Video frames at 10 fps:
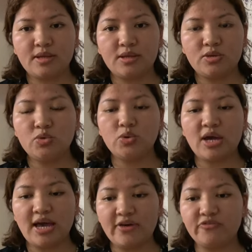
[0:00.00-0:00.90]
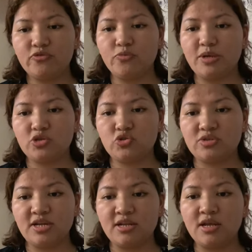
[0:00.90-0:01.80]
you have to make sure
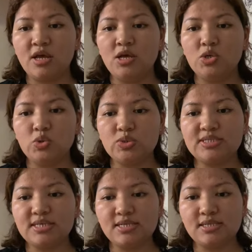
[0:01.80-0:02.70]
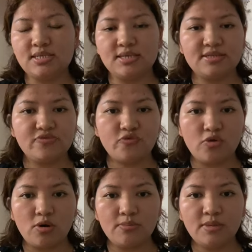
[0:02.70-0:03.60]
that you send this
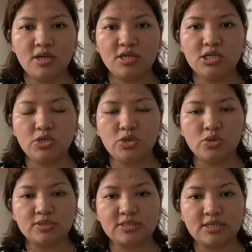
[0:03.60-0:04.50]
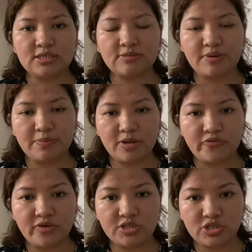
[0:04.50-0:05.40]
form to New York State Department
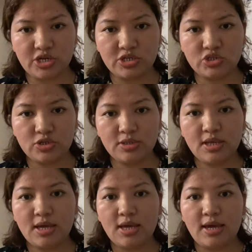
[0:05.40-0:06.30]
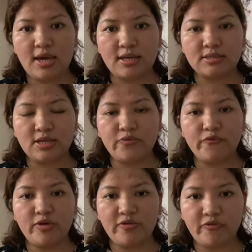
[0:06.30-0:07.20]
of Education and then
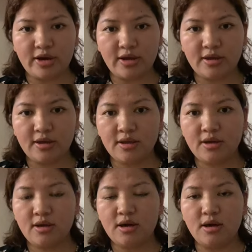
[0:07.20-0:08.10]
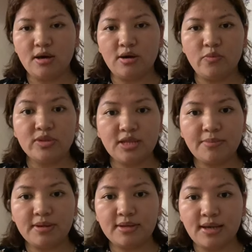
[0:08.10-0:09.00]
verify with them
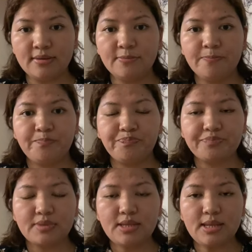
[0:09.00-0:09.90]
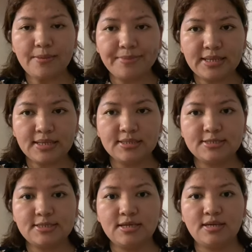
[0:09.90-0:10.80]
again,
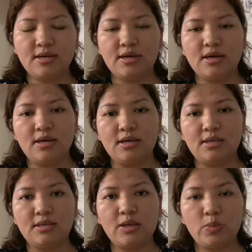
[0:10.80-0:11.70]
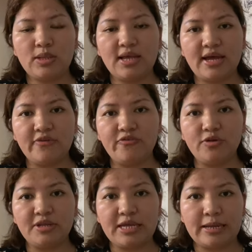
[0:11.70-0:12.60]
because they will have your
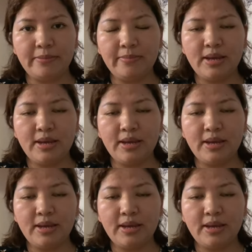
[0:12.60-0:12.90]
name